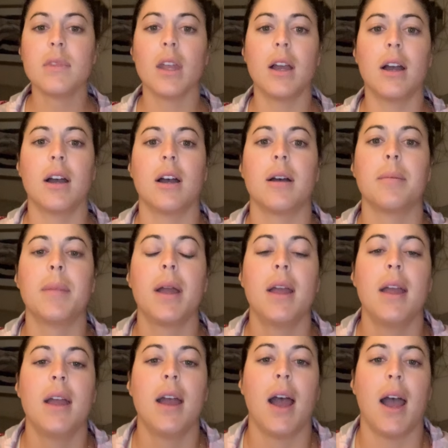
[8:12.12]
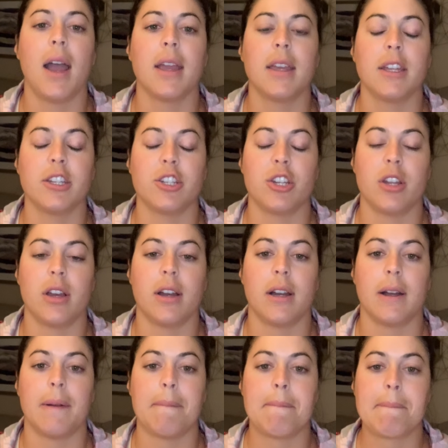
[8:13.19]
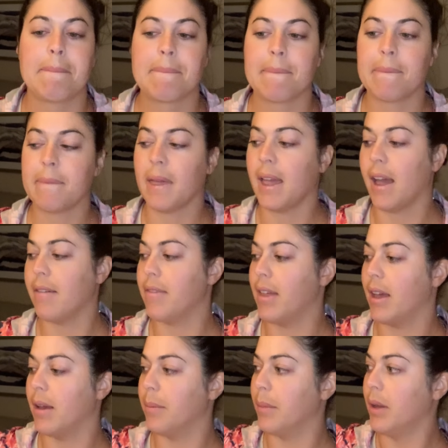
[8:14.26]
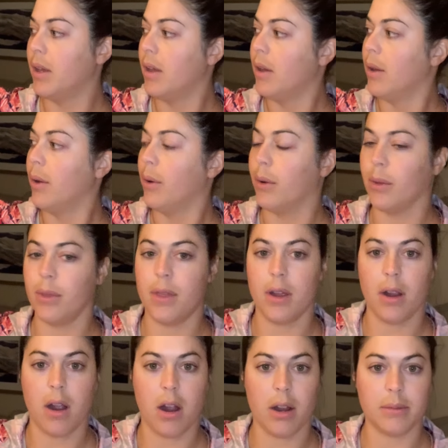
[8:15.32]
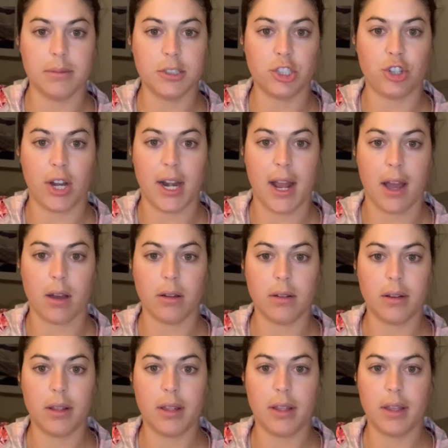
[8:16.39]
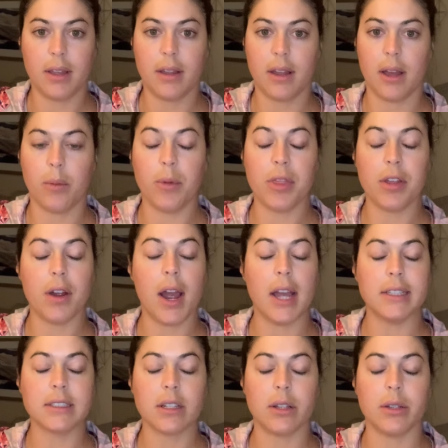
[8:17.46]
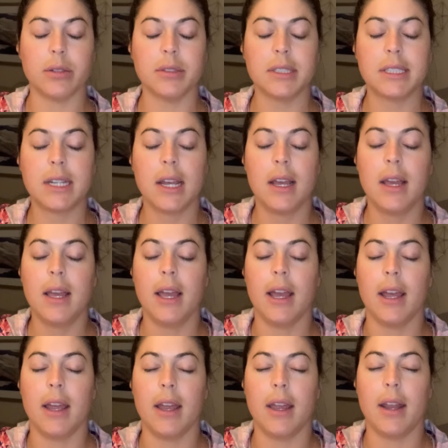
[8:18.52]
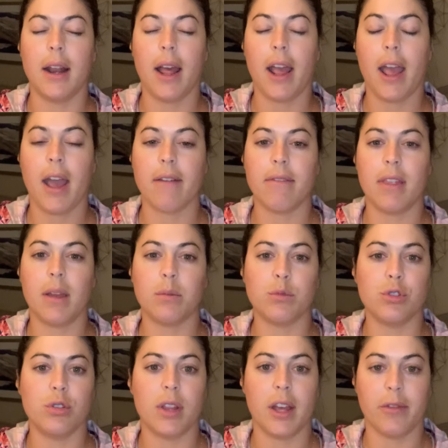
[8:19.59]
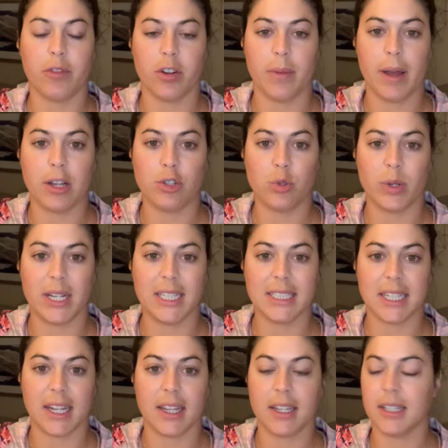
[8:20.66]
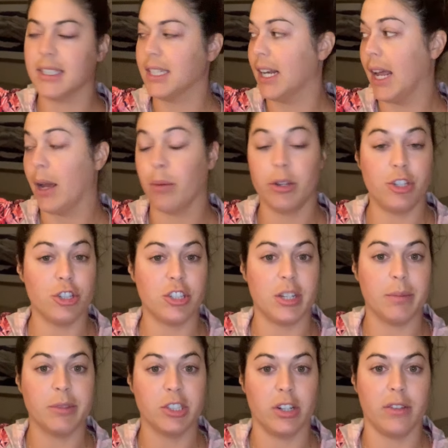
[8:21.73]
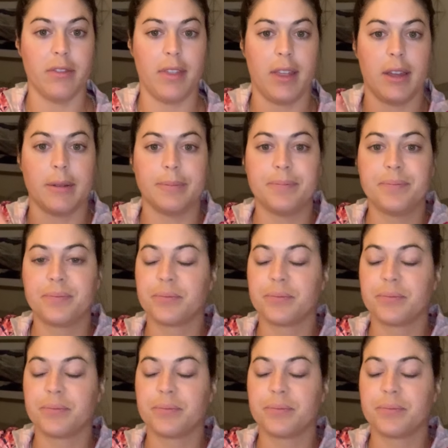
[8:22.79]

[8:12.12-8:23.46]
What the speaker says: I can have them hold their arms straight out with their eyes closed, and I have them do that for about 20 seconds, and I would just observe them,